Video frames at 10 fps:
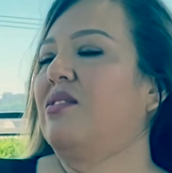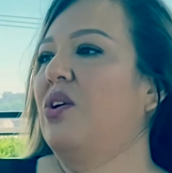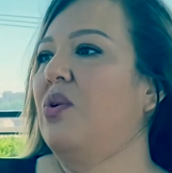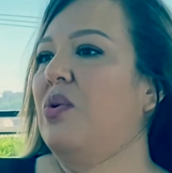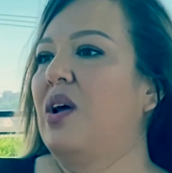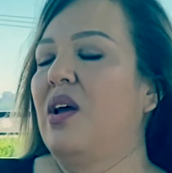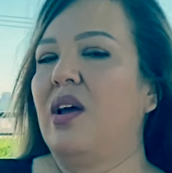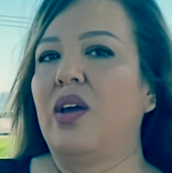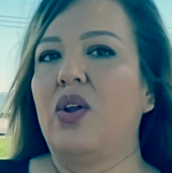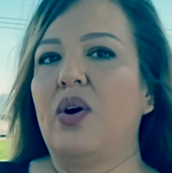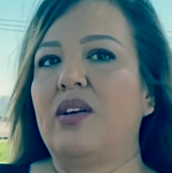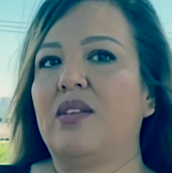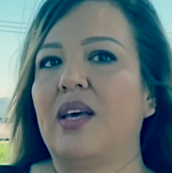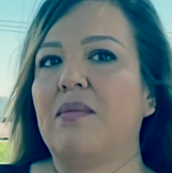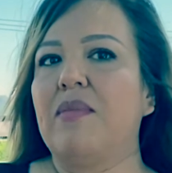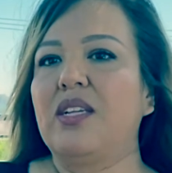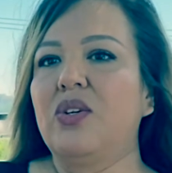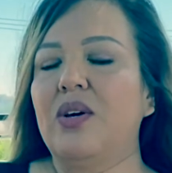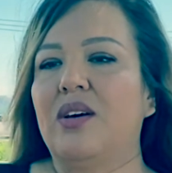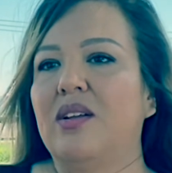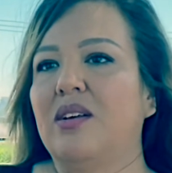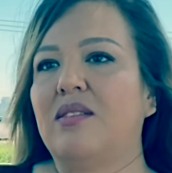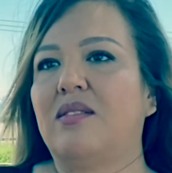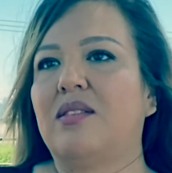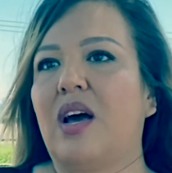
So, you know, it's like mental illness.